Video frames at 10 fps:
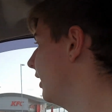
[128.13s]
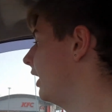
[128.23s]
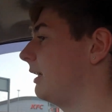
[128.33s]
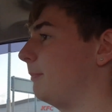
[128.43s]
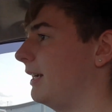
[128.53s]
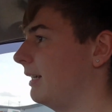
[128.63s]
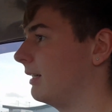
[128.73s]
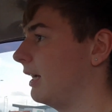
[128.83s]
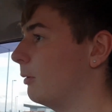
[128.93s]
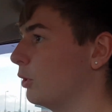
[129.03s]
I admit
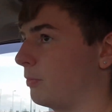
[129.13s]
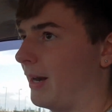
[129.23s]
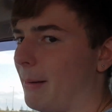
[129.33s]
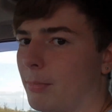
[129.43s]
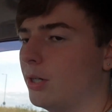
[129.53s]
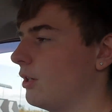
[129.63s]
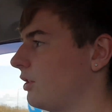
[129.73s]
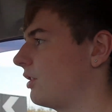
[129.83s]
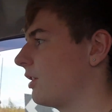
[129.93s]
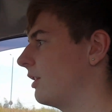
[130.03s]
it was black
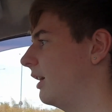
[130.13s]
boxed,